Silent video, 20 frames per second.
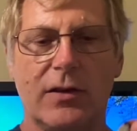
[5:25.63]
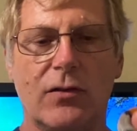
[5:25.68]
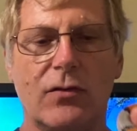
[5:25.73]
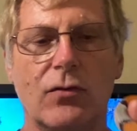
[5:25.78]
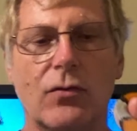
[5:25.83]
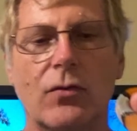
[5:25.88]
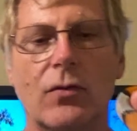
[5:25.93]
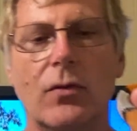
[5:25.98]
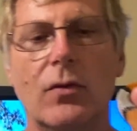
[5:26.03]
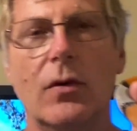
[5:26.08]

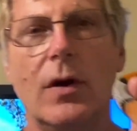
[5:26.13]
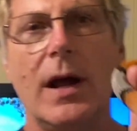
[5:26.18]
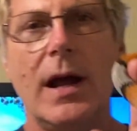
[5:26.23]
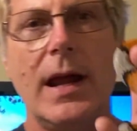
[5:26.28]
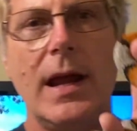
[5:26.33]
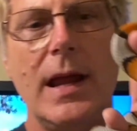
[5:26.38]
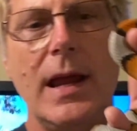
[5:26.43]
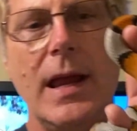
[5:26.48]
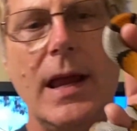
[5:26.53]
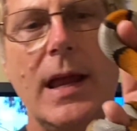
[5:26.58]

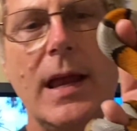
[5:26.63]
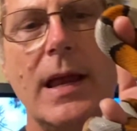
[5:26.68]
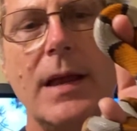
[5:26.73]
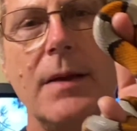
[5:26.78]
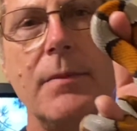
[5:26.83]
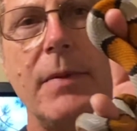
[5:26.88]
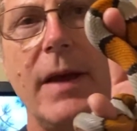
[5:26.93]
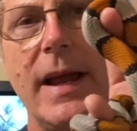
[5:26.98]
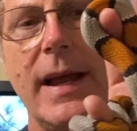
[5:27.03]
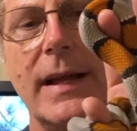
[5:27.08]
gray
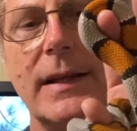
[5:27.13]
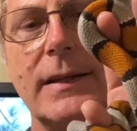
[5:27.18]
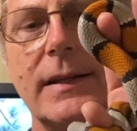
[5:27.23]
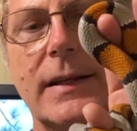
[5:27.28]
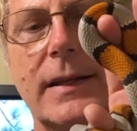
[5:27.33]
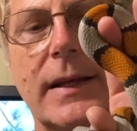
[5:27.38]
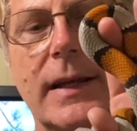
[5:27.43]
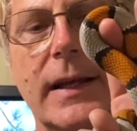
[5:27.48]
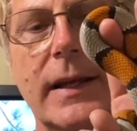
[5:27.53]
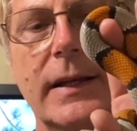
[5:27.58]
banded
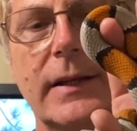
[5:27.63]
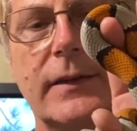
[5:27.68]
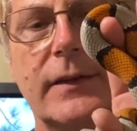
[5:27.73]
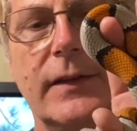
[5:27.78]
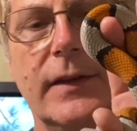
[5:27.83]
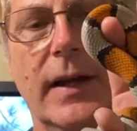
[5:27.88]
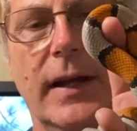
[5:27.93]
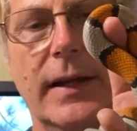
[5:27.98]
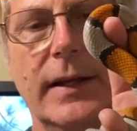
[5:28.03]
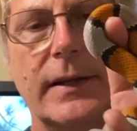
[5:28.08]
king
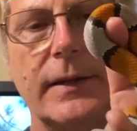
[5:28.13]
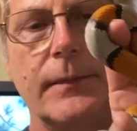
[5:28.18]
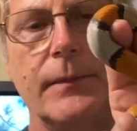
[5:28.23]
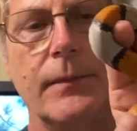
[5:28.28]
snake.